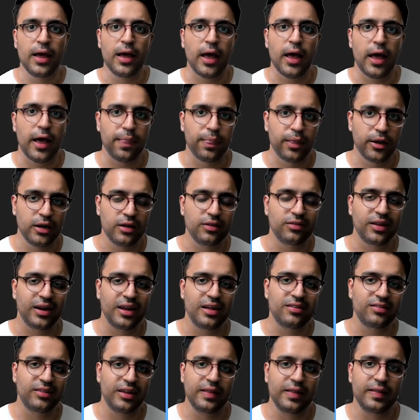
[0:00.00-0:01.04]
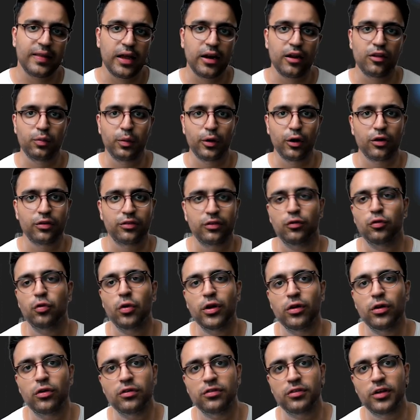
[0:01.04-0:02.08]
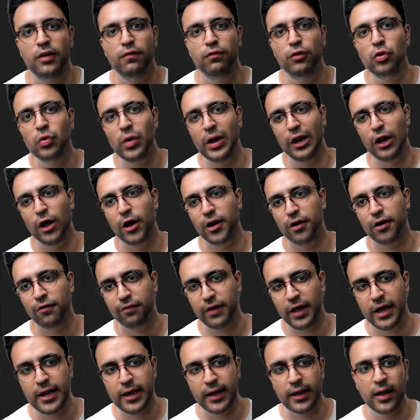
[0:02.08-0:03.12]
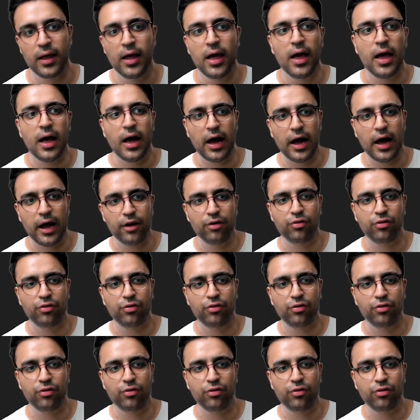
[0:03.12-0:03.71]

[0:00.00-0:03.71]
And the reason I say that is because it's going to save you a lot of headache. I